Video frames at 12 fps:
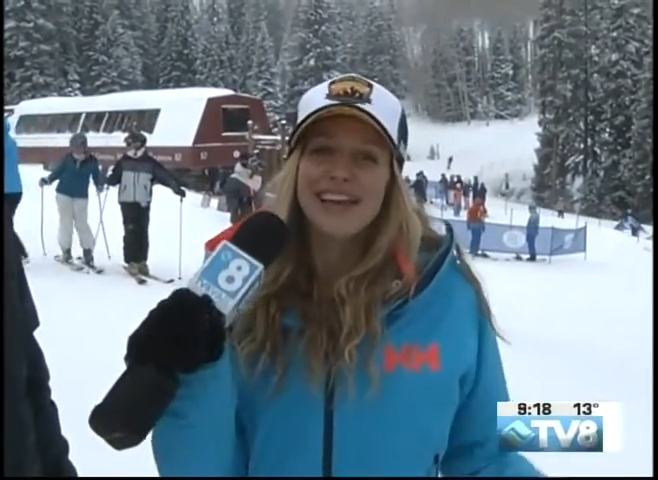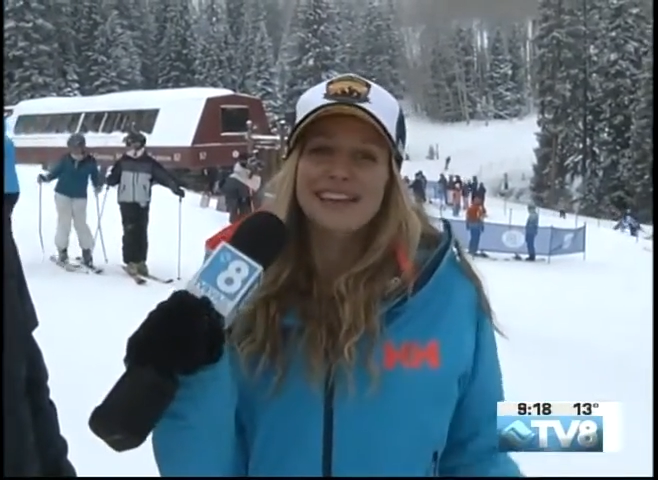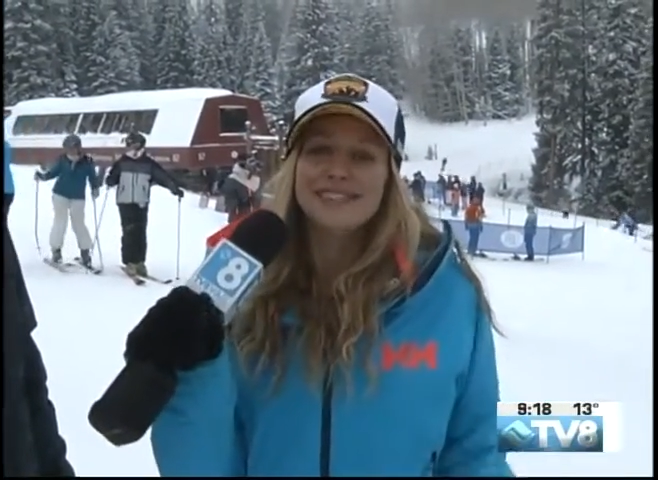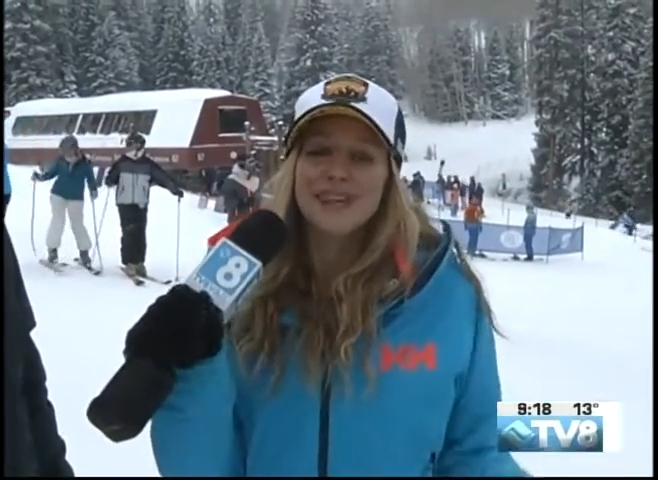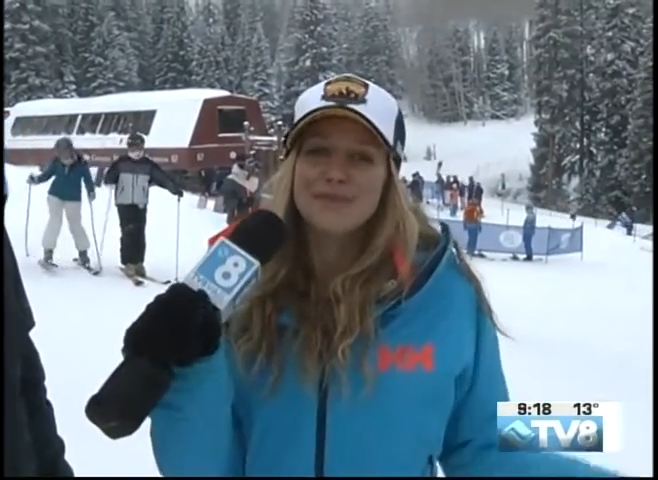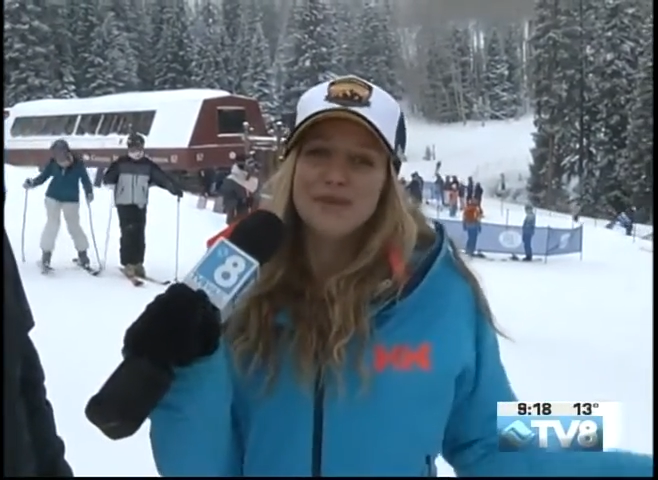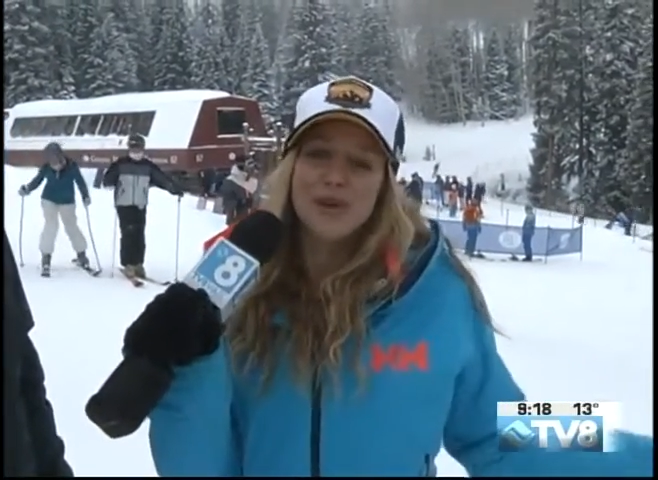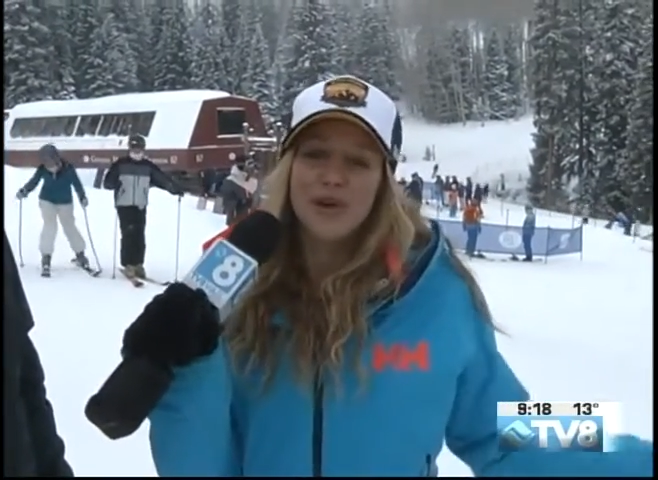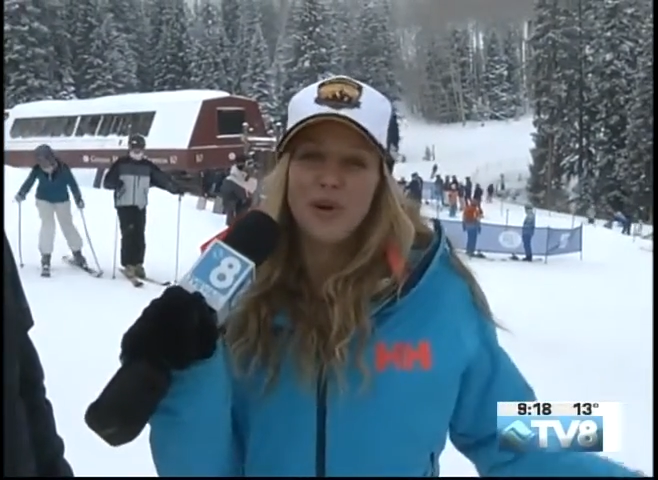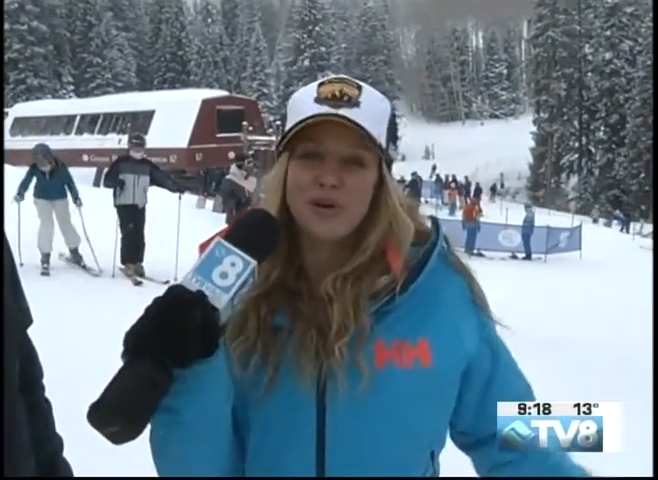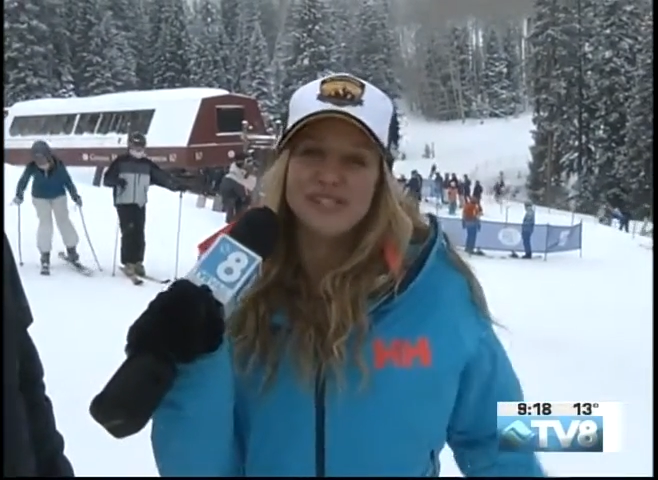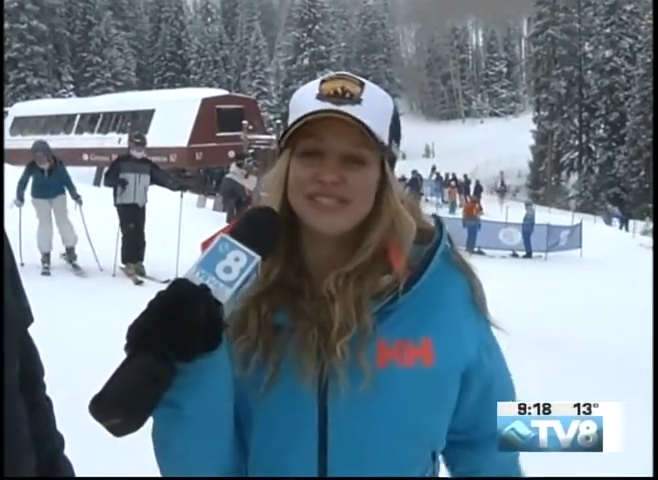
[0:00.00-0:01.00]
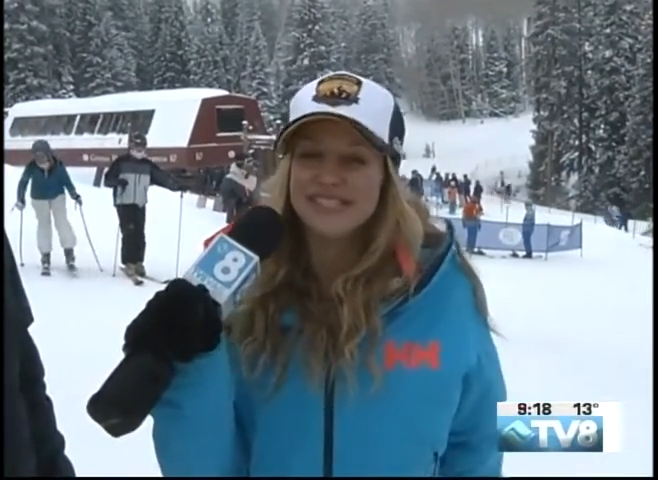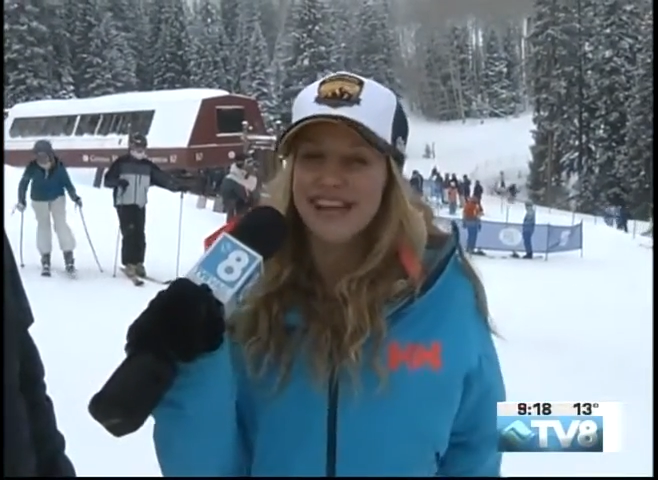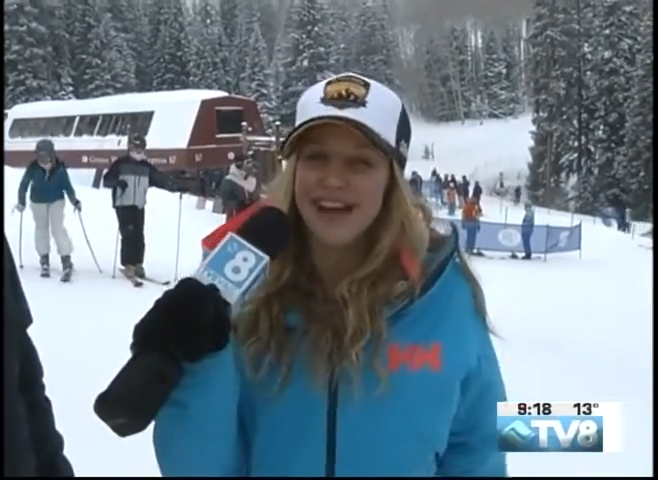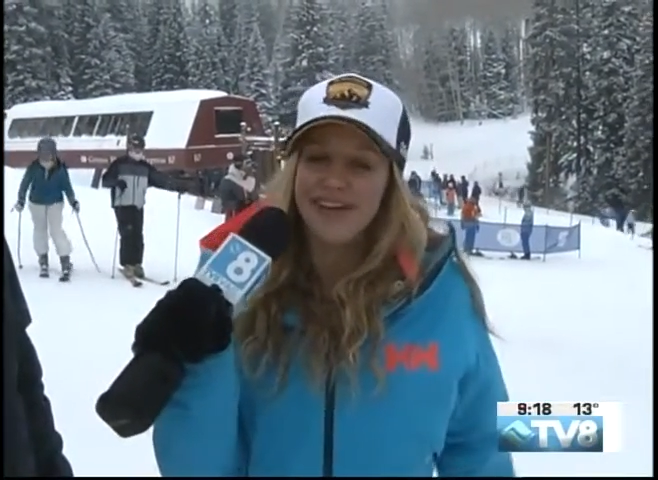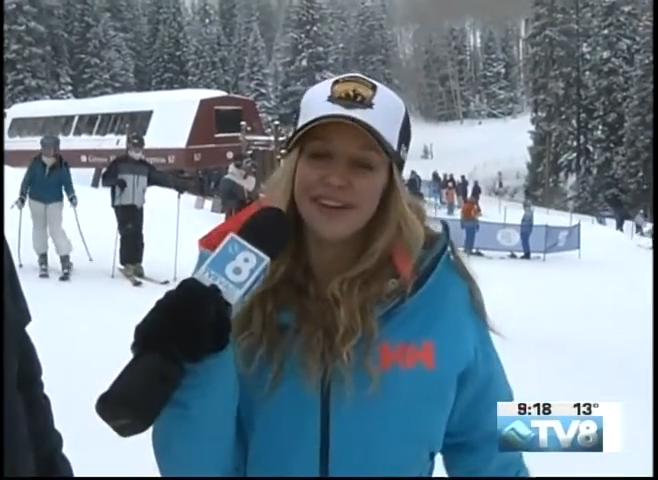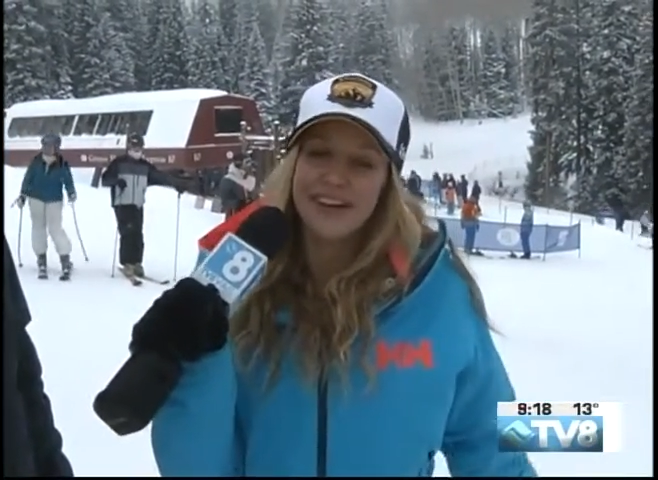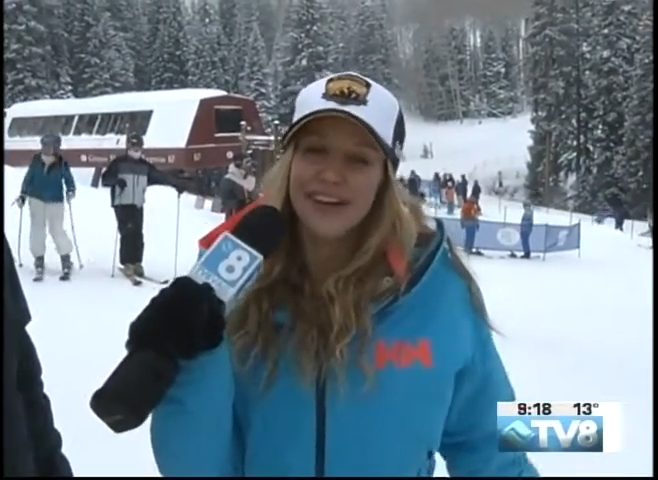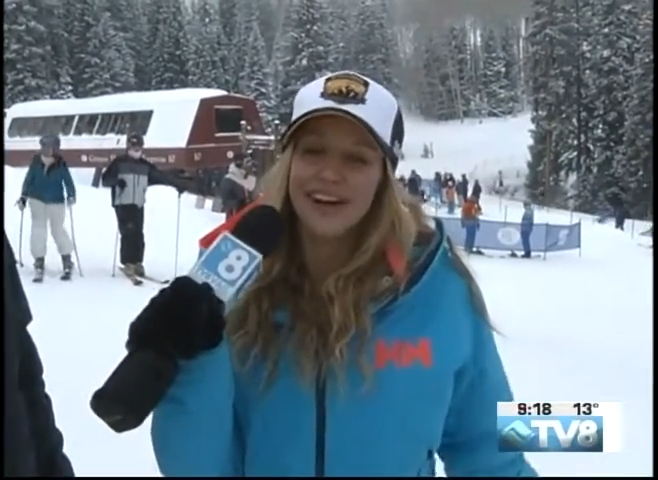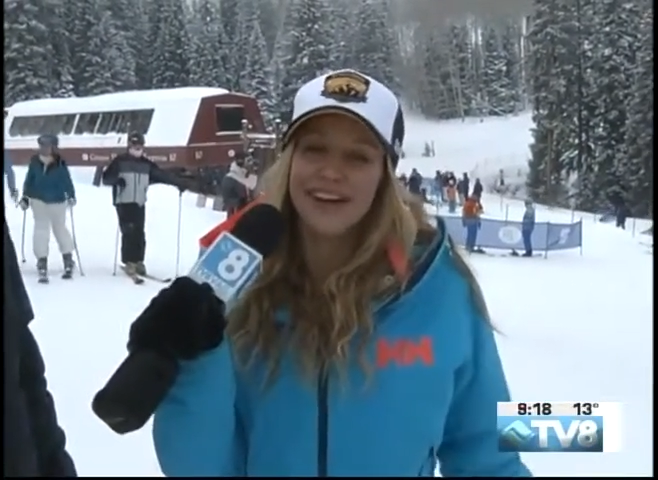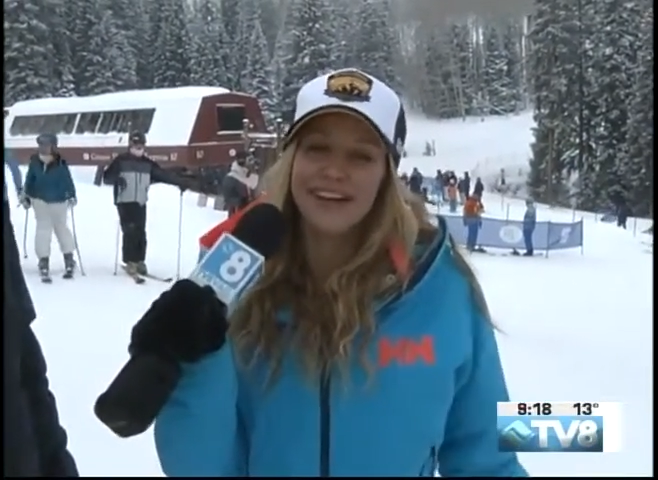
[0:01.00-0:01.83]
It's going to be a gorgeous day out here.